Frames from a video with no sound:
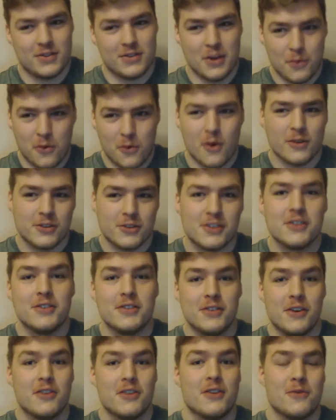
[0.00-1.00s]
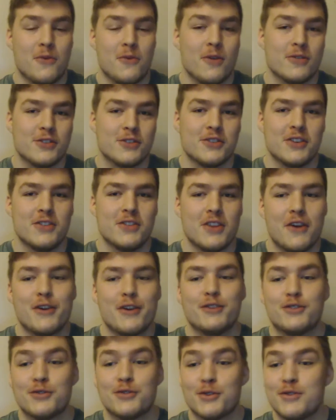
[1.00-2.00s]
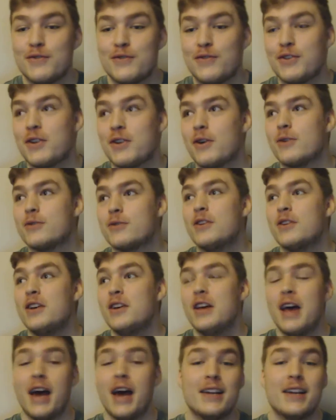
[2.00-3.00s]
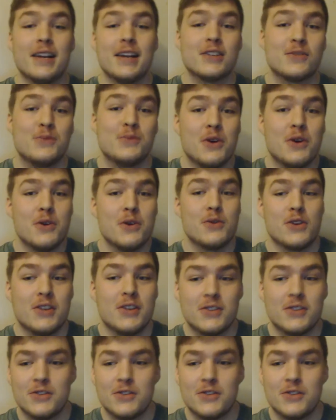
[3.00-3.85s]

they're watching you know they're watching they're enjoying the videos and it lets me know that